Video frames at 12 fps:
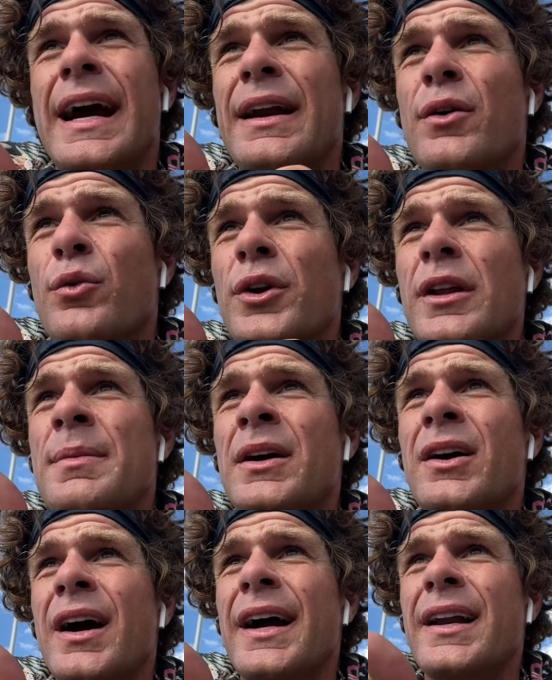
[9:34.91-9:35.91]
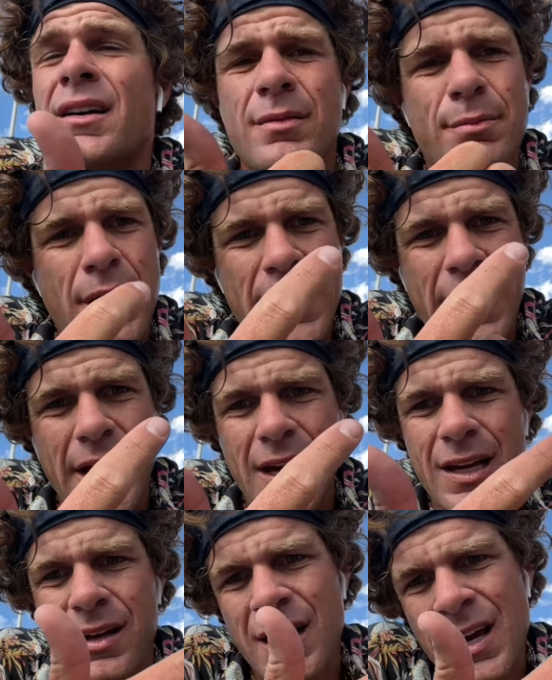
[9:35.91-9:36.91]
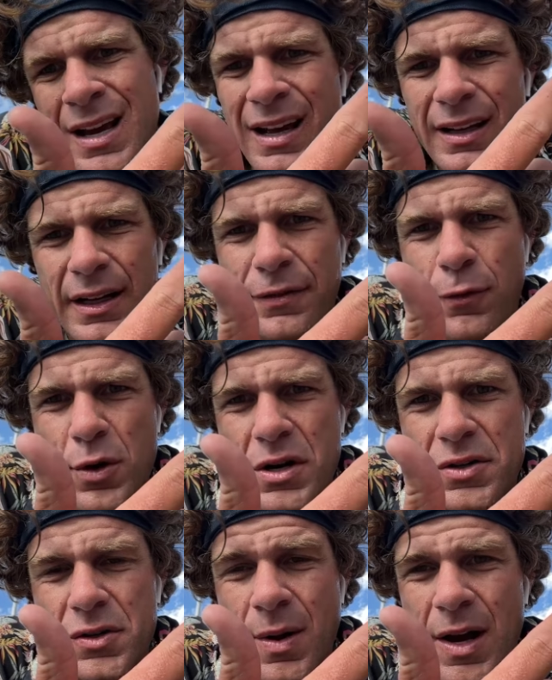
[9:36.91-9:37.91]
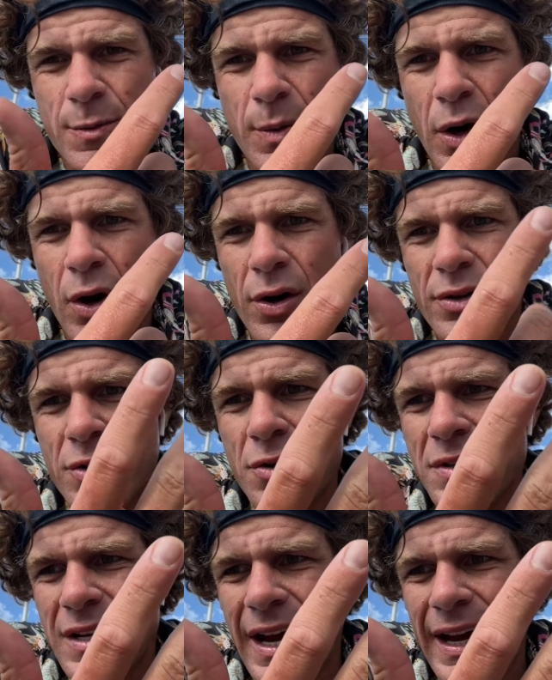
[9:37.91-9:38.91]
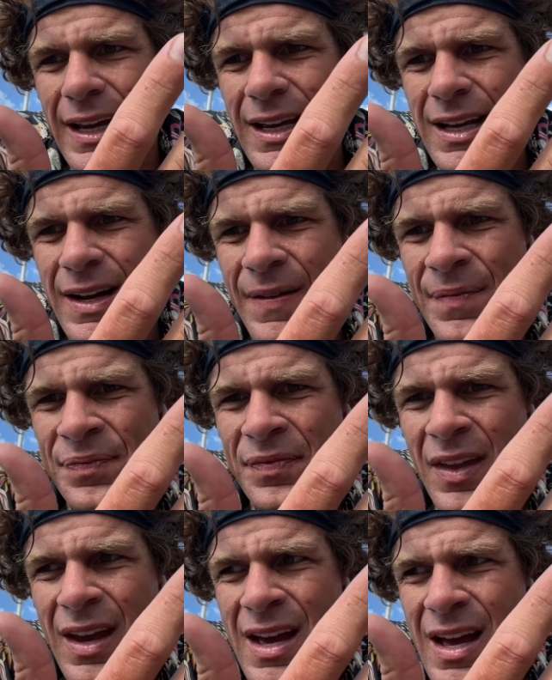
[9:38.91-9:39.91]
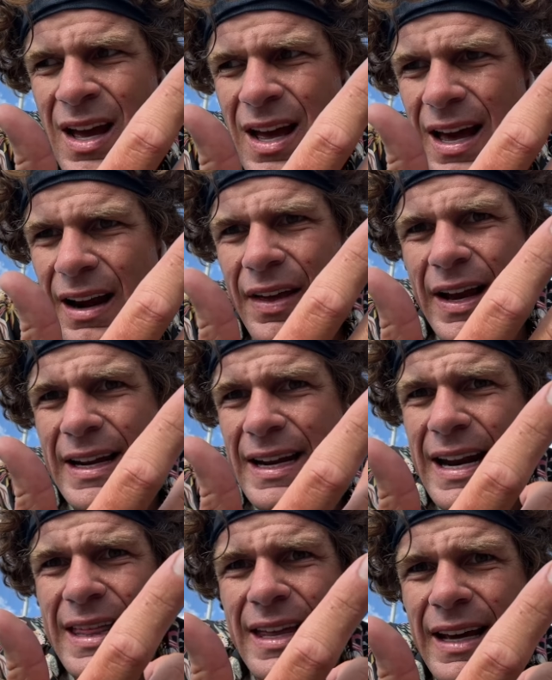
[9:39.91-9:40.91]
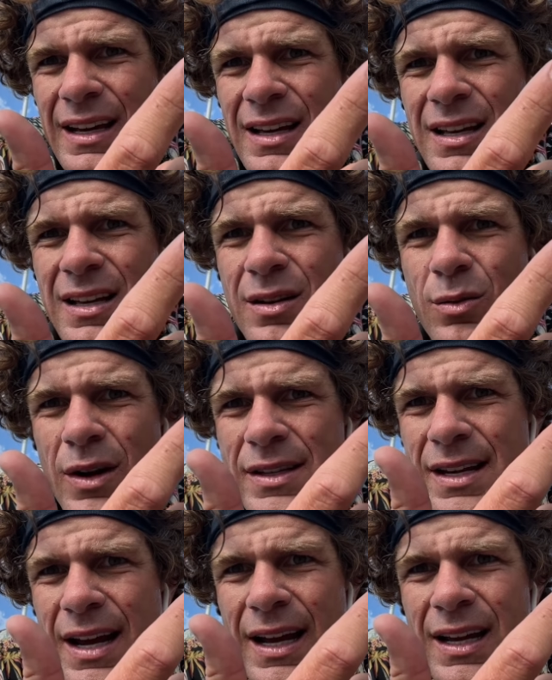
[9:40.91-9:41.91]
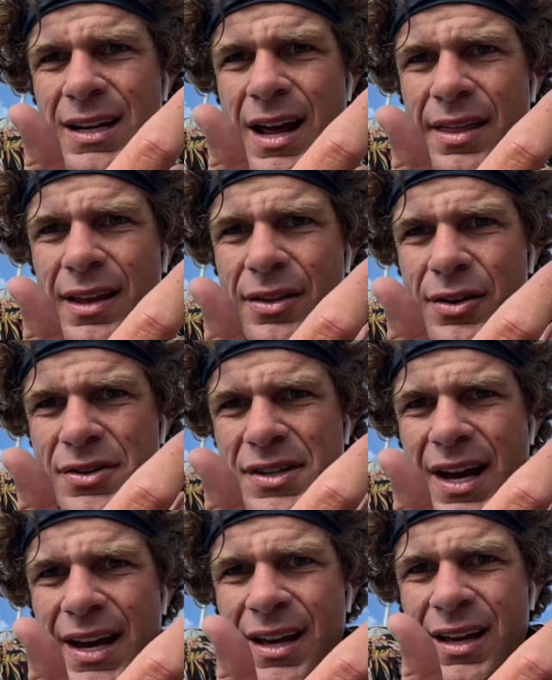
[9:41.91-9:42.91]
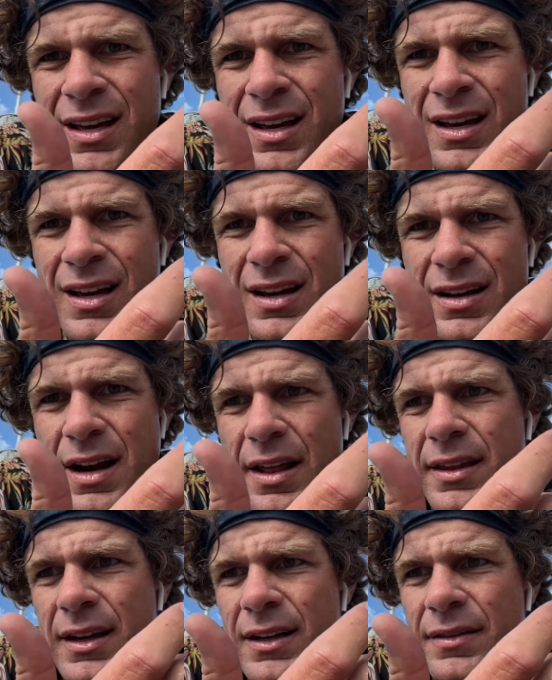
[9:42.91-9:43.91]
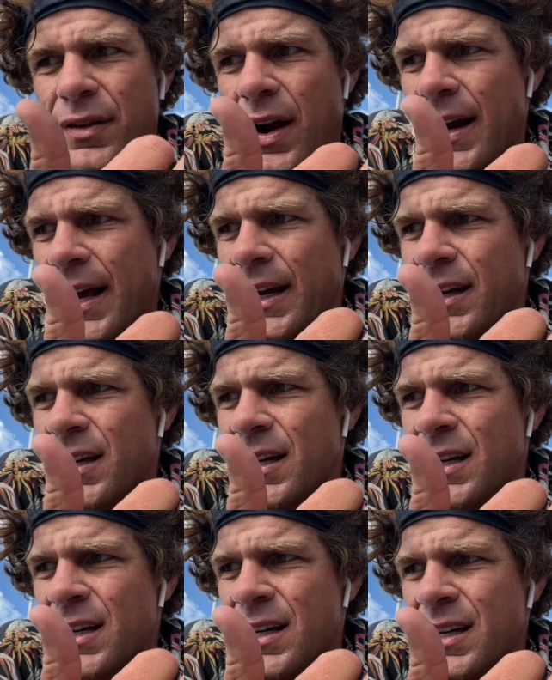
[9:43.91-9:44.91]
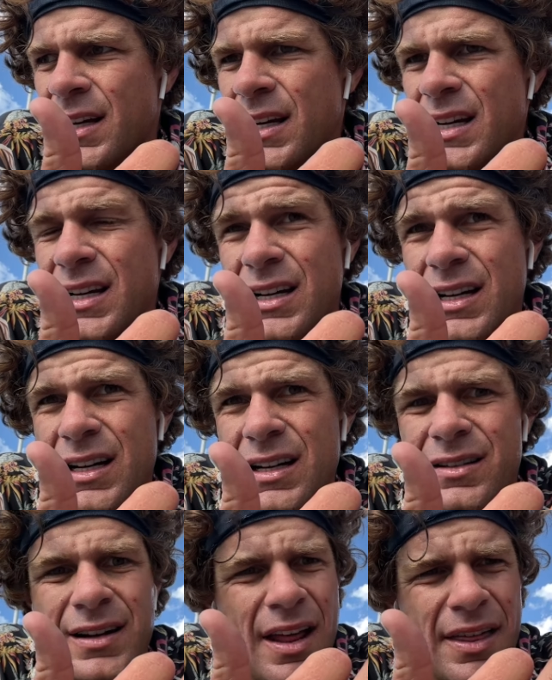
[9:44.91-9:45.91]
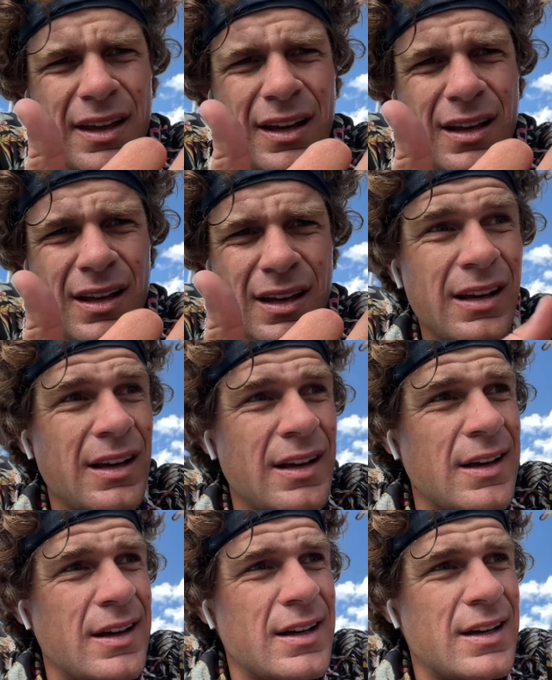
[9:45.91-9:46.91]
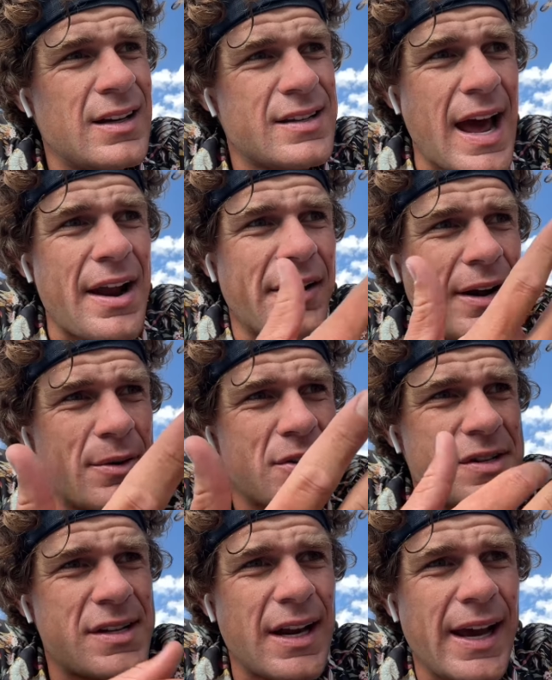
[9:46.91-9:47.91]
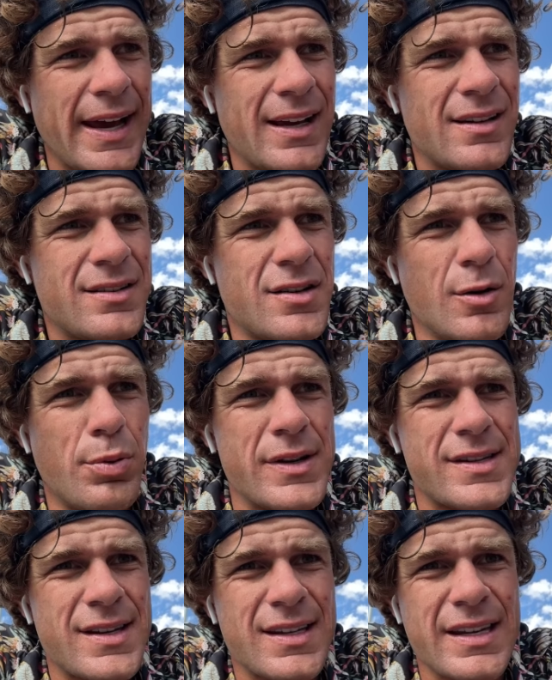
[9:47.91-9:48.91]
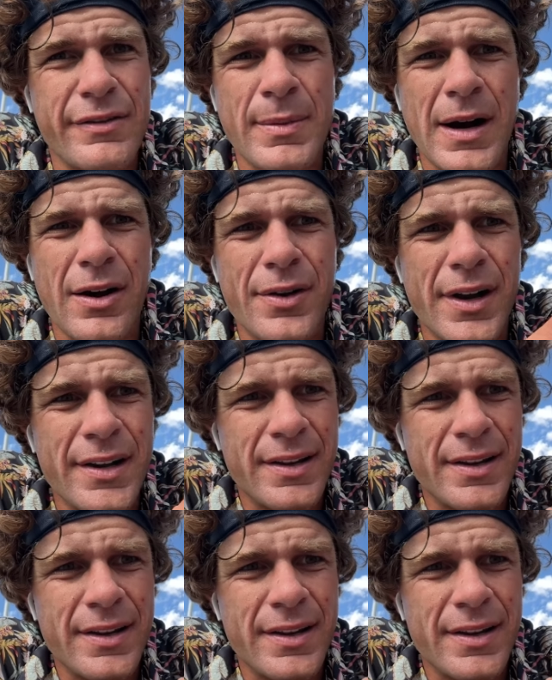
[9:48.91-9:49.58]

I had a really big ride. Monday, like 40 or so miles, but hard. Tuesday, I don't think I did anything. Wednesday, nothing. Thursday, nothing. Friday, nothing. Saturday, which is today, 2.67 mile run.